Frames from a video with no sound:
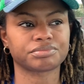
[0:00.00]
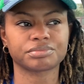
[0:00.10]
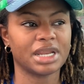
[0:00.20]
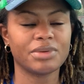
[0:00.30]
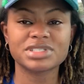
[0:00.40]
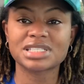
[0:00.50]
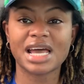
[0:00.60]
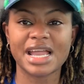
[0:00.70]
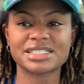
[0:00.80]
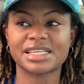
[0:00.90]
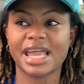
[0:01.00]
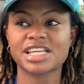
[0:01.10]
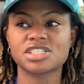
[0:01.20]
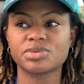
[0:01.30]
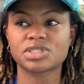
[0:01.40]
it was nice. It
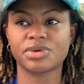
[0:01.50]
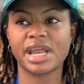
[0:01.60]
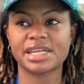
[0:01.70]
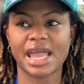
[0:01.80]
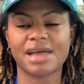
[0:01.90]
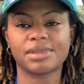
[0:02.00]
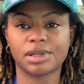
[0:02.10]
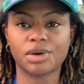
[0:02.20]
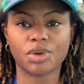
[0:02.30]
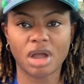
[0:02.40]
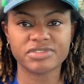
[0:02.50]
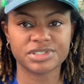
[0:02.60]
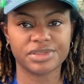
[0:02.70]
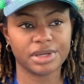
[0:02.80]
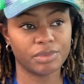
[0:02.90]
actually was great to have the loan
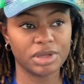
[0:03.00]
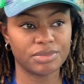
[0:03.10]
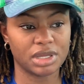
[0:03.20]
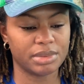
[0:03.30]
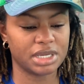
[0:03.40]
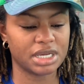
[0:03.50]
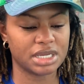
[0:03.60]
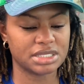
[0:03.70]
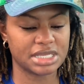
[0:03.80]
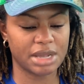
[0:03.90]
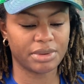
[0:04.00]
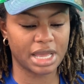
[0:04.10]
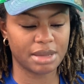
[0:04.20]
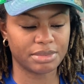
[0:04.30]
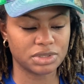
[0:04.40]
officer there with me because they were
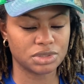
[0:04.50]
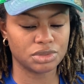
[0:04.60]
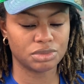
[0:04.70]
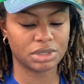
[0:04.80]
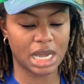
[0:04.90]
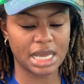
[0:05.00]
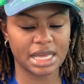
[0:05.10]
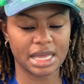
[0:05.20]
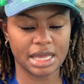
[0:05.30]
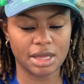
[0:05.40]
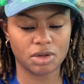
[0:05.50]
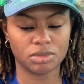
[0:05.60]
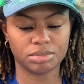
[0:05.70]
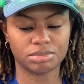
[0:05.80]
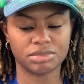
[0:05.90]
able to kind of help
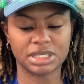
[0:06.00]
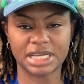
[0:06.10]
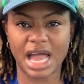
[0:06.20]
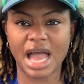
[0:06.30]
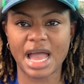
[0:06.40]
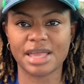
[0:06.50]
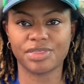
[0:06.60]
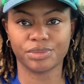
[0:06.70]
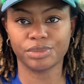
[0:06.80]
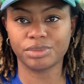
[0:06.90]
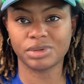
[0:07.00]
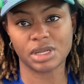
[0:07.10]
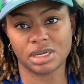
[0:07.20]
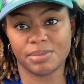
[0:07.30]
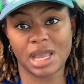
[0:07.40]
guide through
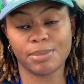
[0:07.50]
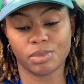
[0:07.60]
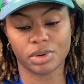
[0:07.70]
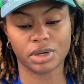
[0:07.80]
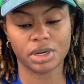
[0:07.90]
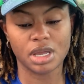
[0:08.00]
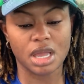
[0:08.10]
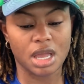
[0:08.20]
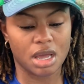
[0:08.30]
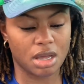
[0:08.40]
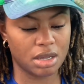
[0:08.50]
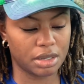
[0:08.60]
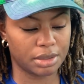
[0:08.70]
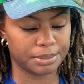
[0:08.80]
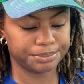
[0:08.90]
the paperwork.
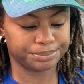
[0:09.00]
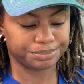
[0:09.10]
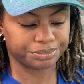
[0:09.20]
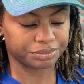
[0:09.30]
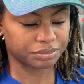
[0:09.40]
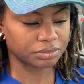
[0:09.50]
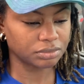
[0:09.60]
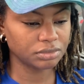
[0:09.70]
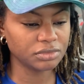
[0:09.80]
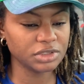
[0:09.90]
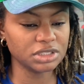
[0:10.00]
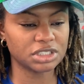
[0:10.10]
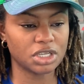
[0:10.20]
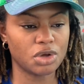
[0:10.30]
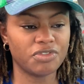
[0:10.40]
So
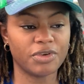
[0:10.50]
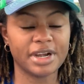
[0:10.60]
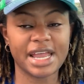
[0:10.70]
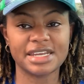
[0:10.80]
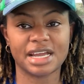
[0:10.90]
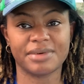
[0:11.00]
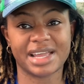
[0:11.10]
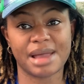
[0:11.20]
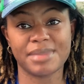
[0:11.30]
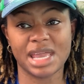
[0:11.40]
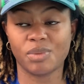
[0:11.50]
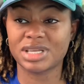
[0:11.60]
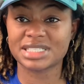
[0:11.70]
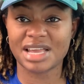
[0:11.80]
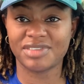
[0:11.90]
for that direct, I made
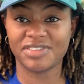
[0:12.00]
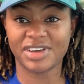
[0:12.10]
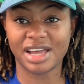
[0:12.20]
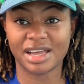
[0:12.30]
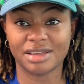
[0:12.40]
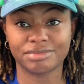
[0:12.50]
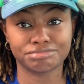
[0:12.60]
$175.